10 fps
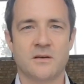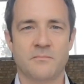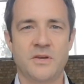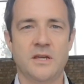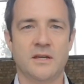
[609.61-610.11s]

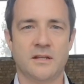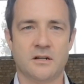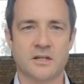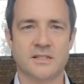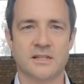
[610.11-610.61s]
being an
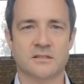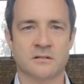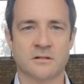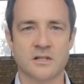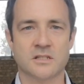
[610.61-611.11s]
architect
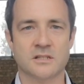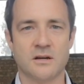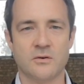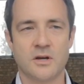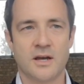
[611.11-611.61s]
right now